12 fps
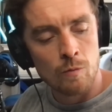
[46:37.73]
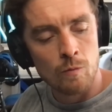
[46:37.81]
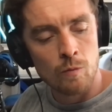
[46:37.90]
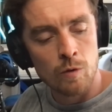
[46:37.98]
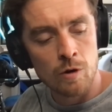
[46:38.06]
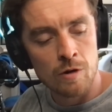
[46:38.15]

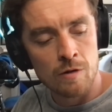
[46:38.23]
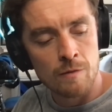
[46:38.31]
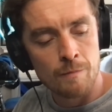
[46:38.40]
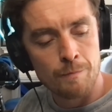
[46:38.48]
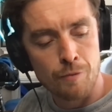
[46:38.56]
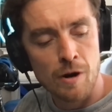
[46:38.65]
would
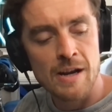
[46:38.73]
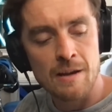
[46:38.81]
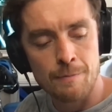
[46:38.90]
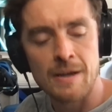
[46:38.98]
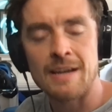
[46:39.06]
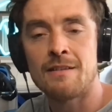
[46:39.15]
break
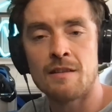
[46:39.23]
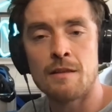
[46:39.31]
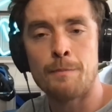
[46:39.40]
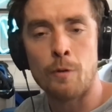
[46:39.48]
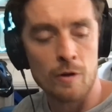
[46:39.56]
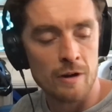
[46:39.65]
me to the
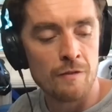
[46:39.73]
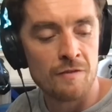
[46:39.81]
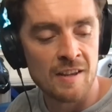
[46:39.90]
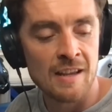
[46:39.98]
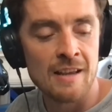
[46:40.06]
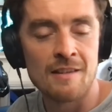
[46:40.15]
point of
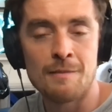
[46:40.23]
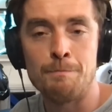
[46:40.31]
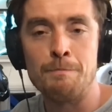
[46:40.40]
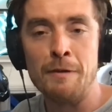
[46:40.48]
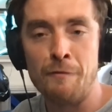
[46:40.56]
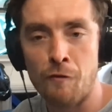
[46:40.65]
tears
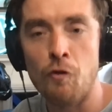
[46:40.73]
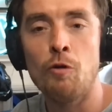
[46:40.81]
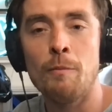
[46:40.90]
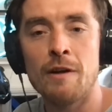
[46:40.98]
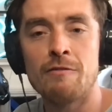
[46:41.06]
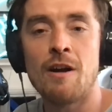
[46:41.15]
before
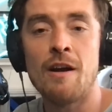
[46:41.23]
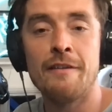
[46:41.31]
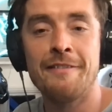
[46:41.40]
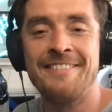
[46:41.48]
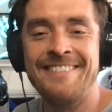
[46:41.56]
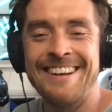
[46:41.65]
my run.
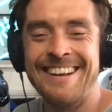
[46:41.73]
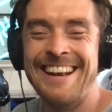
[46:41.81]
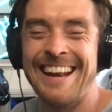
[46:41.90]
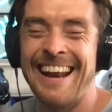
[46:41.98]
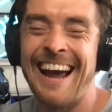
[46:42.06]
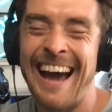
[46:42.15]
You